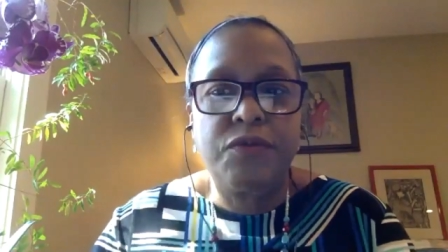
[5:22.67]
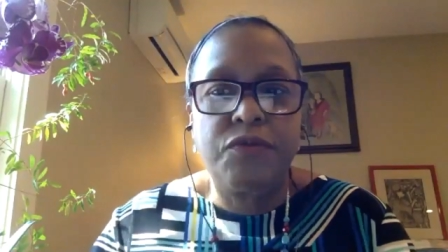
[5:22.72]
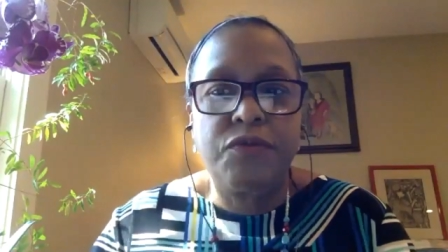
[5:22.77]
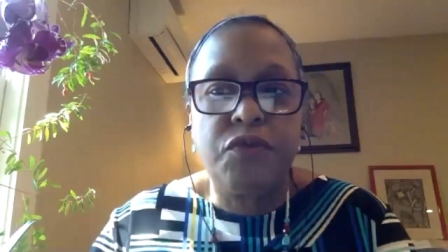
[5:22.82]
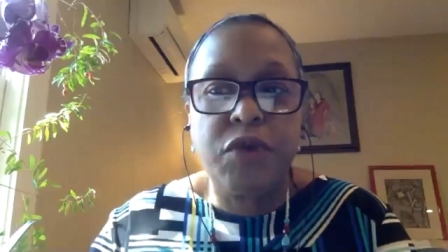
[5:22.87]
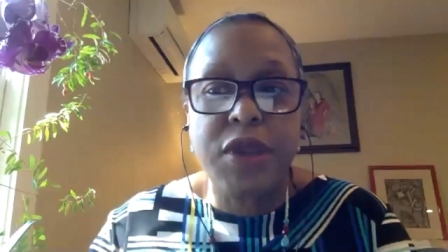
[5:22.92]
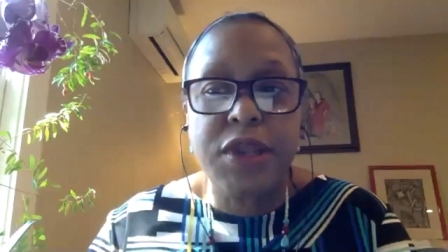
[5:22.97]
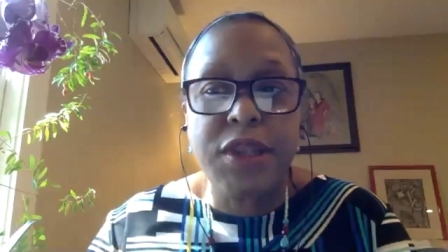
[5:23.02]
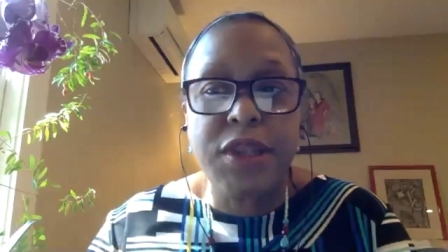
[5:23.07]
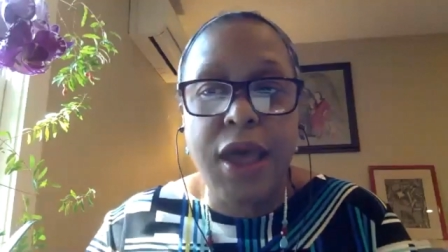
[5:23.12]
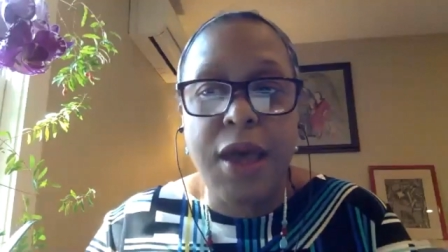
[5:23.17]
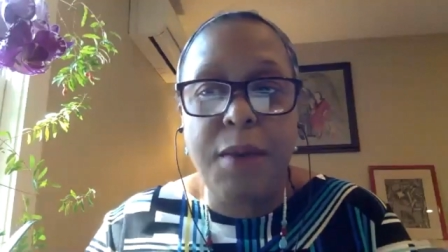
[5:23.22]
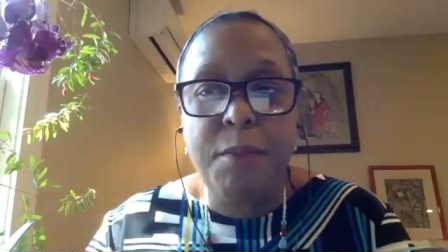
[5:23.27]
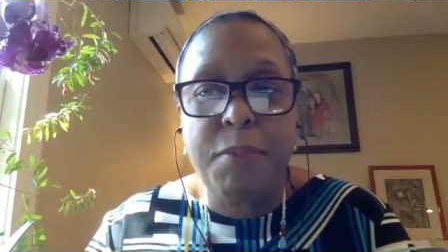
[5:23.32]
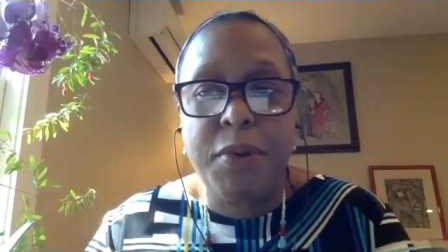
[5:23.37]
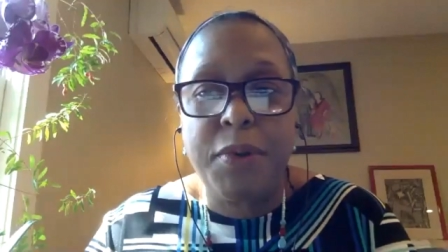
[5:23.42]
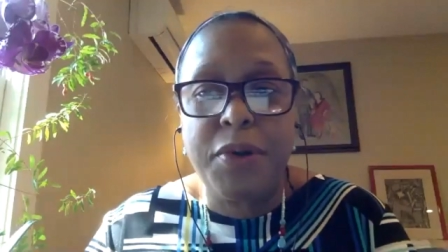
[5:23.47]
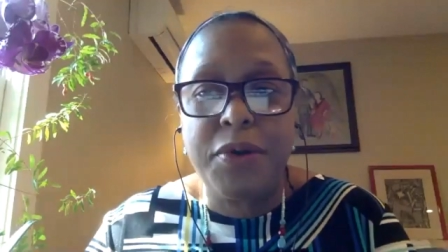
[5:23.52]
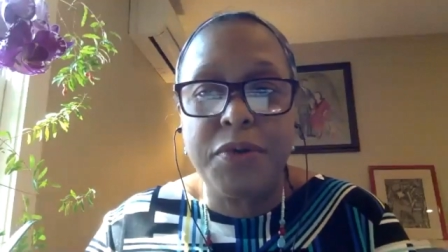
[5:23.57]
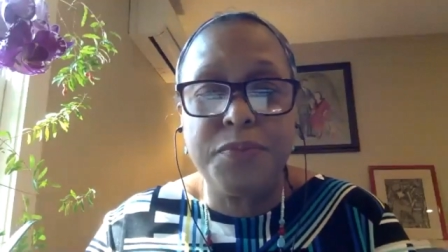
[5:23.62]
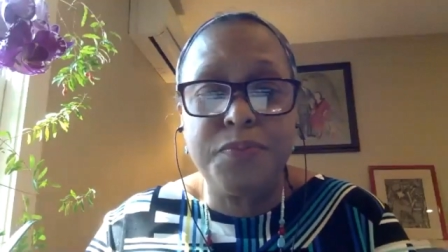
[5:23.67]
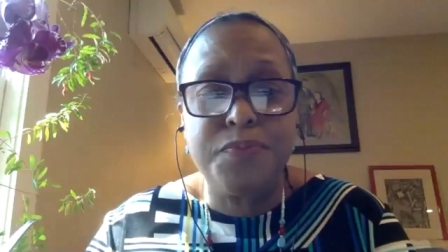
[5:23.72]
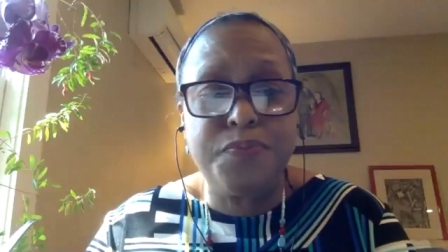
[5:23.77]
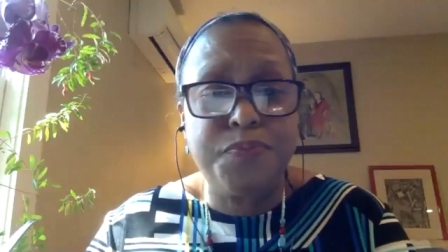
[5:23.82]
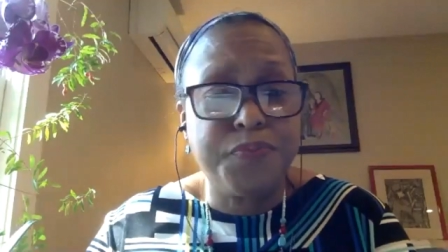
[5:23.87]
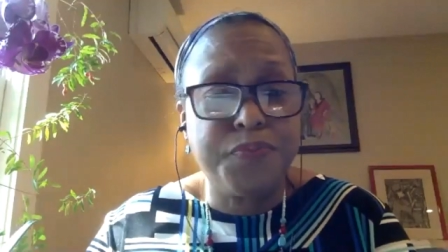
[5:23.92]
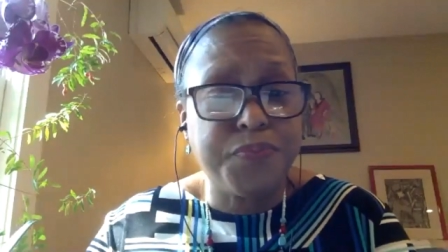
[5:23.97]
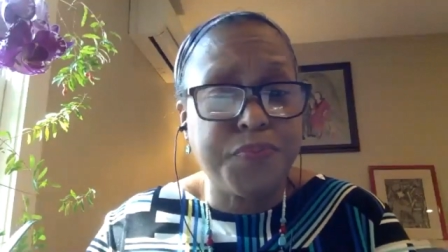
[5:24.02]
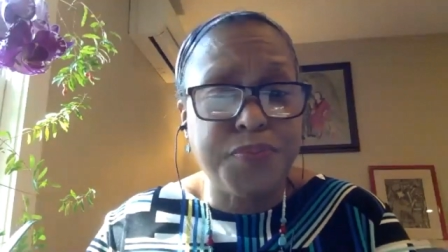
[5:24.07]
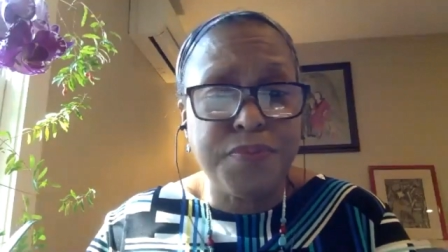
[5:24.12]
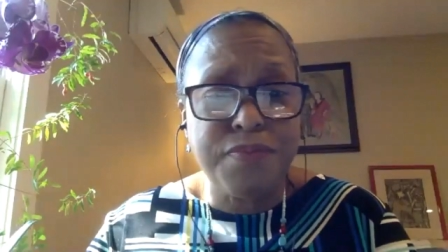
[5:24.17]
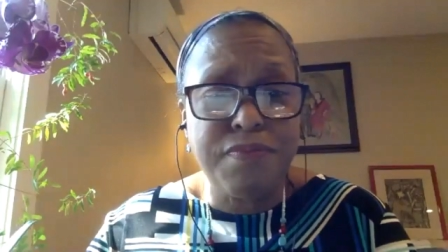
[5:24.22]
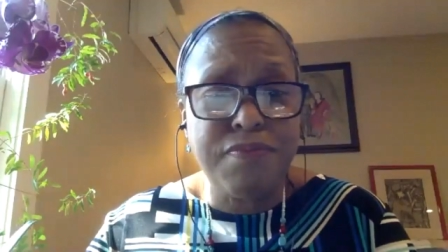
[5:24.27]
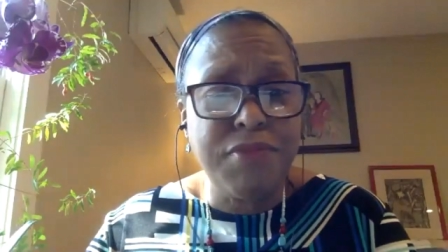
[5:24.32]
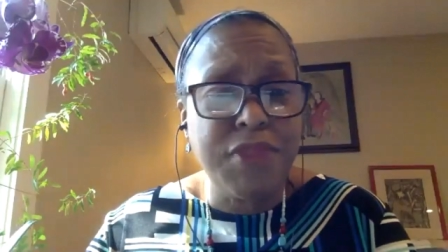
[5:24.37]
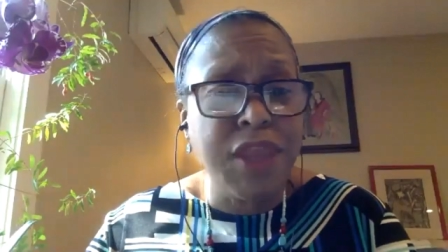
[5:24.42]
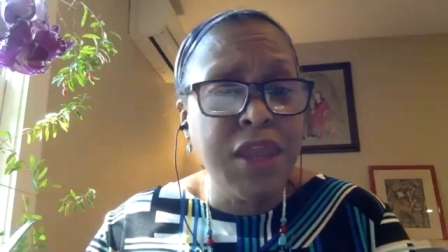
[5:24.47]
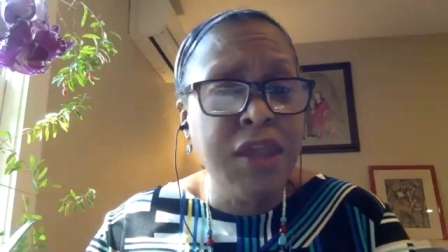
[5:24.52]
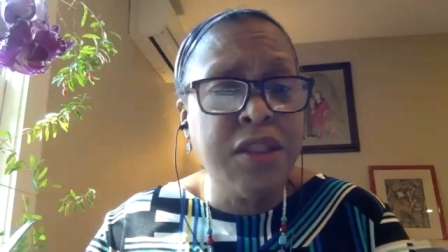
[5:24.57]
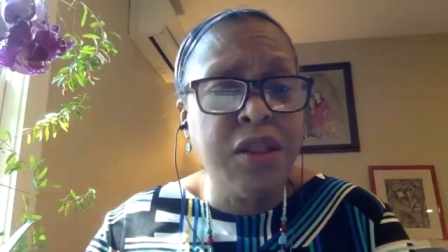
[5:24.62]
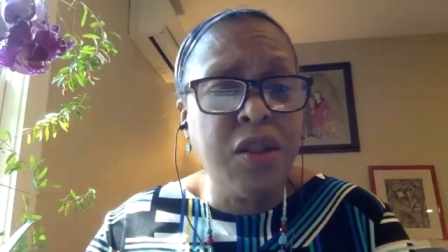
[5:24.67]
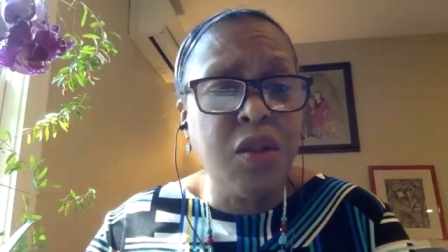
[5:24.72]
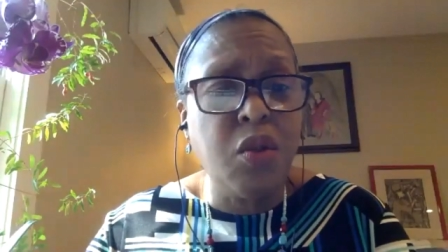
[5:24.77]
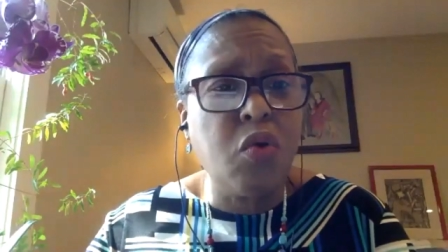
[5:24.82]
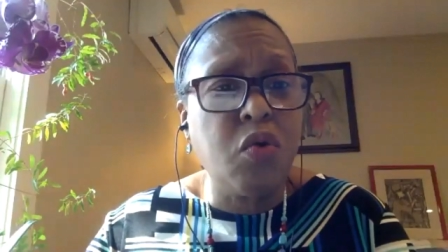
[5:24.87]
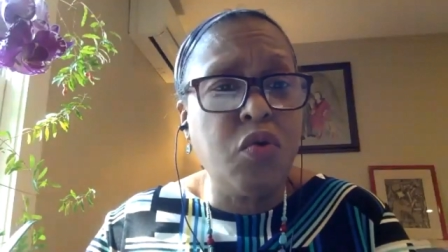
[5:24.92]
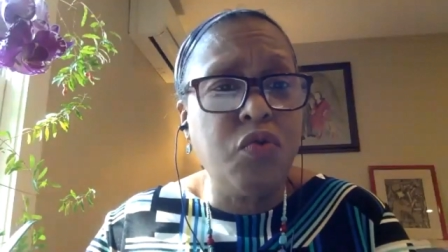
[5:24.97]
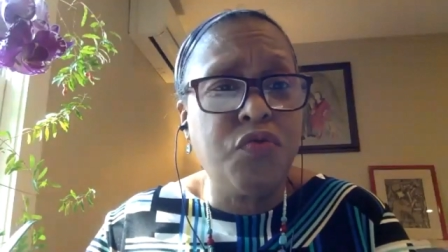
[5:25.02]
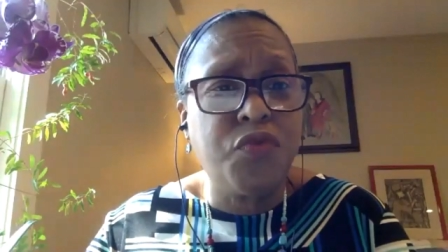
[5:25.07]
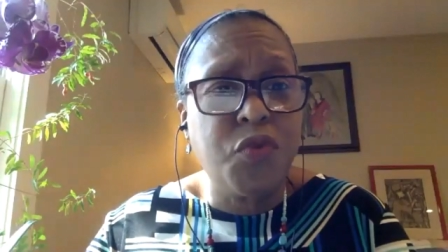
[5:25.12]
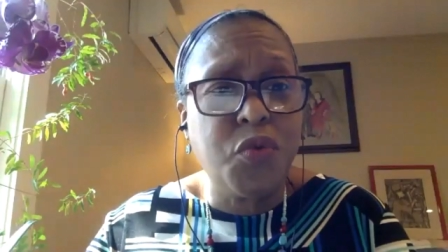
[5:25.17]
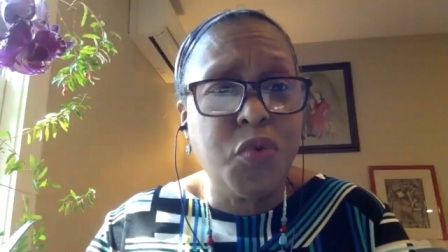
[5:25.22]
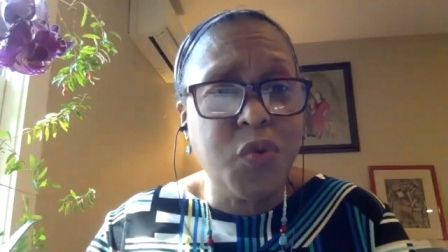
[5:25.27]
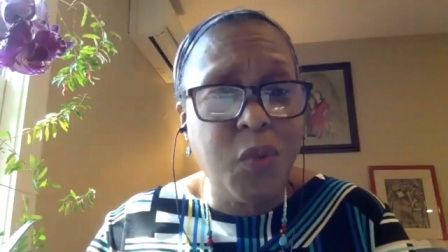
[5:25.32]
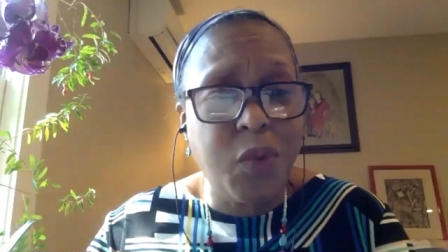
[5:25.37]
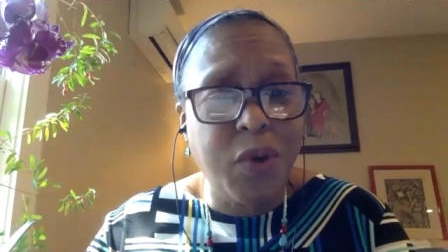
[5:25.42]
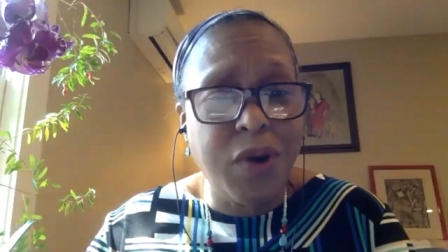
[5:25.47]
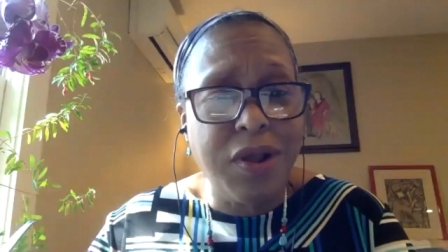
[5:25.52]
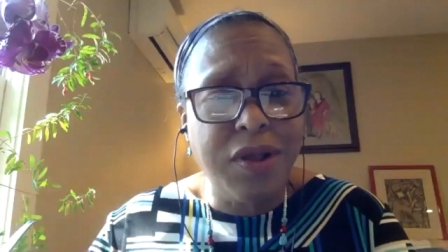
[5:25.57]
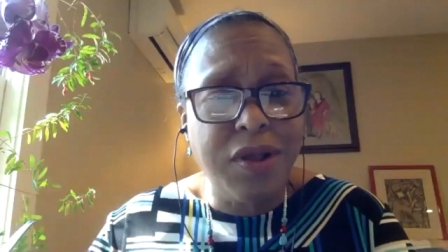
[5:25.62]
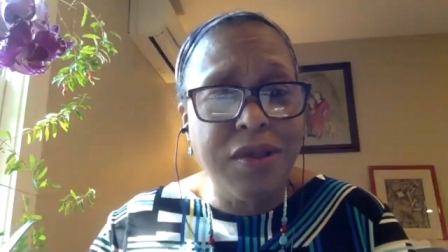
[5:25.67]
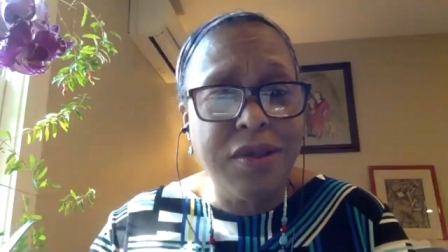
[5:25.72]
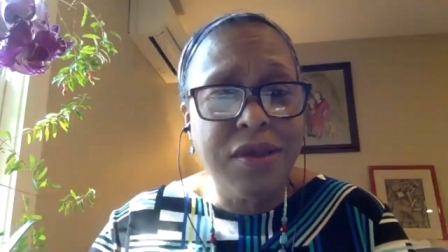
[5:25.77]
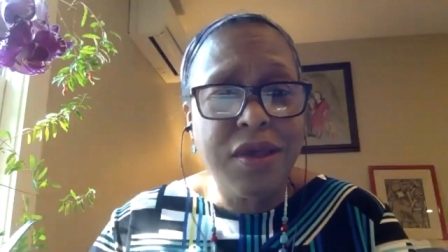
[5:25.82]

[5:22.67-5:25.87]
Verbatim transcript: for example in the local food world